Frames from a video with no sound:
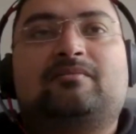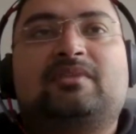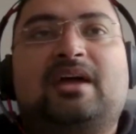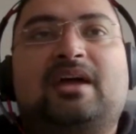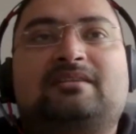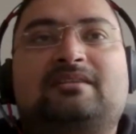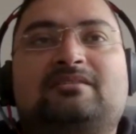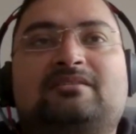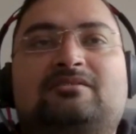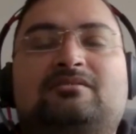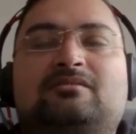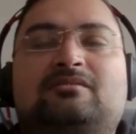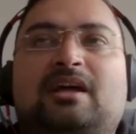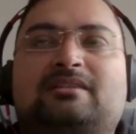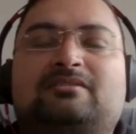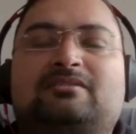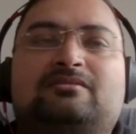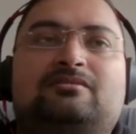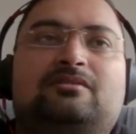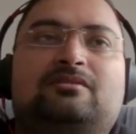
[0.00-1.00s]

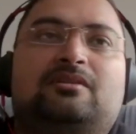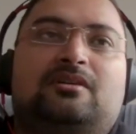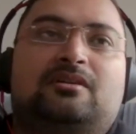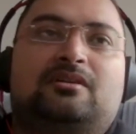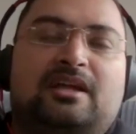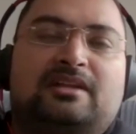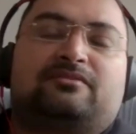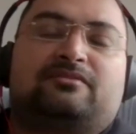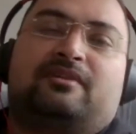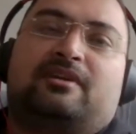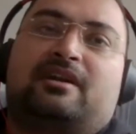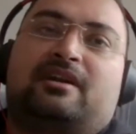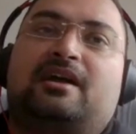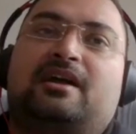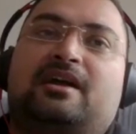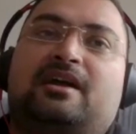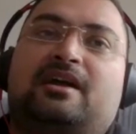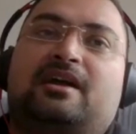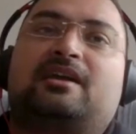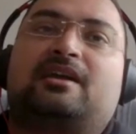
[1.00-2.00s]
that's where
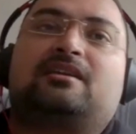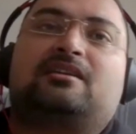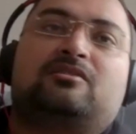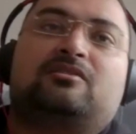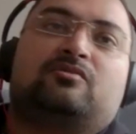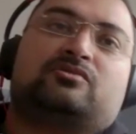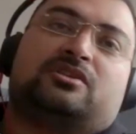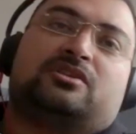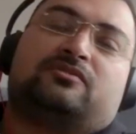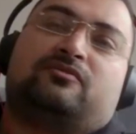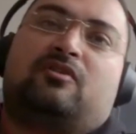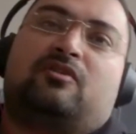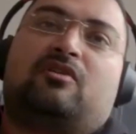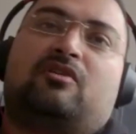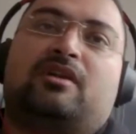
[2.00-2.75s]
I use it for